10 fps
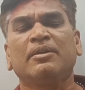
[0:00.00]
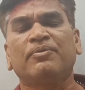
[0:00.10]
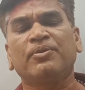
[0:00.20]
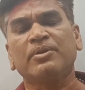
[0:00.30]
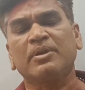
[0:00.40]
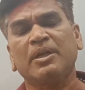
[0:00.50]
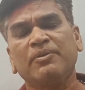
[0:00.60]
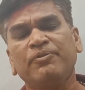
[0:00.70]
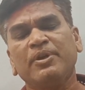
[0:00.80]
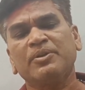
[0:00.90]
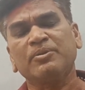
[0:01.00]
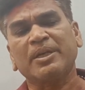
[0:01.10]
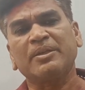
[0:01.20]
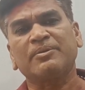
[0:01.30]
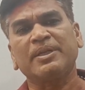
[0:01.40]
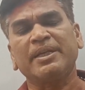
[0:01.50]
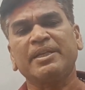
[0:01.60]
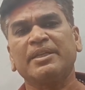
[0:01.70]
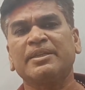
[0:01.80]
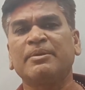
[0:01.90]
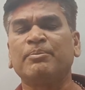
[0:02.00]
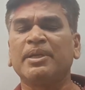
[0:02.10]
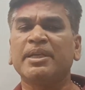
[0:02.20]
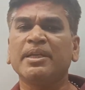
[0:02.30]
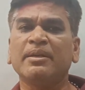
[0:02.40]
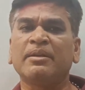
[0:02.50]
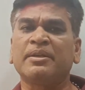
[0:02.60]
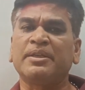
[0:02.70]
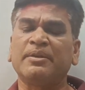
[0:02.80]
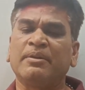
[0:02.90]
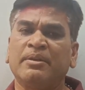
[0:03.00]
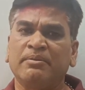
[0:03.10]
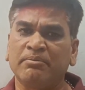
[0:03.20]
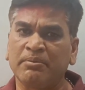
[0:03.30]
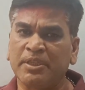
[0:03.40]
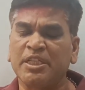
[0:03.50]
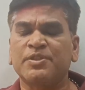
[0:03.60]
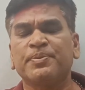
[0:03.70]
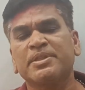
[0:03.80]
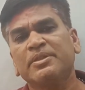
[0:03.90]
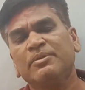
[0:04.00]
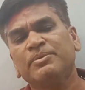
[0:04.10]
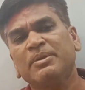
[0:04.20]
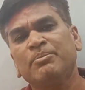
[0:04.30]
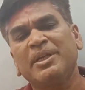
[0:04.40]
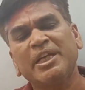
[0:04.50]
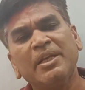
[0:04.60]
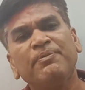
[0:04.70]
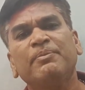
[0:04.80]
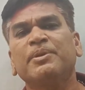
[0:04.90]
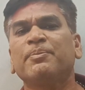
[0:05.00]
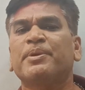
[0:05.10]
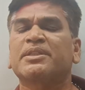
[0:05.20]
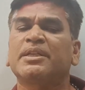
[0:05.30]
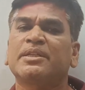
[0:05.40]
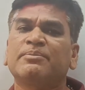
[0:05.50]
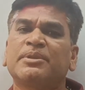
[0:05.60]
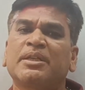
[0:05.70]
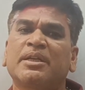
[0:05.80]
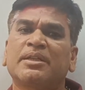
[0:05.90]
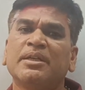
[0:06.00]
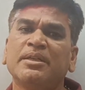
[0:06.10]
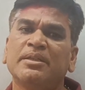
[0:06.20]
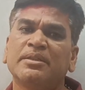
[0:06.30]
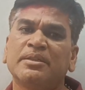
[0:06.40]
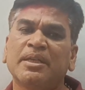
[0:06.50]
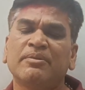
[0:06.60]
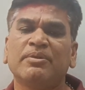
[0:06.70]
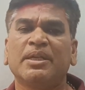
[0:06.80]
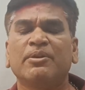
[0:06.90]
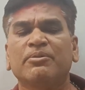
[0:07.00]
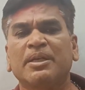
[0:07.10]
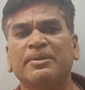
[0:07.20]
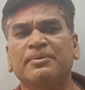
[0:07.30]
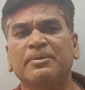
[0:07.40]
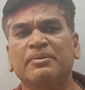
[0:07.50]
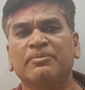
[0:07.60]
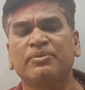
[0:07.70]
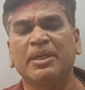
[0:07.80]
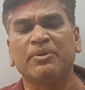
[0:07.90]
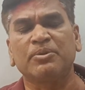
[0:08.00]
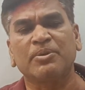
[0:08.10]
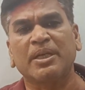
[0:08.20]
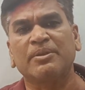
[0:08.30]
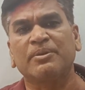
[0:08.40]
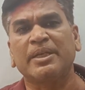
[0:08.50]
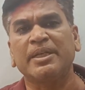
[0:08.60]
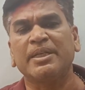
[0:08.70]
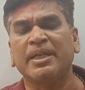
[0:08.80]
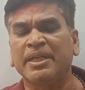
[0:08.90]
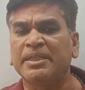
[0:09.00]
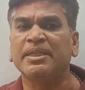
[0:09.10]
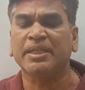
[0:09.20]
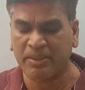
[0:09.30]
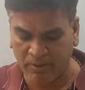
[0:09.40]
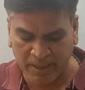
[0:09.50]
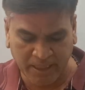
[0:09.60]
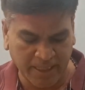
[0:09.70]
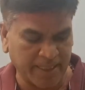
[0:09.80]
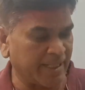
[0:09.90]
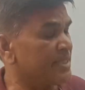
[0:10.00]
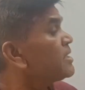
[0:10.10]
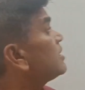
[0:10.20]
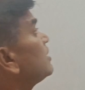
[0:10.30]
For if we are to calculate the dispersion of the middle 50% of the data, then we have to calculate interquartile range.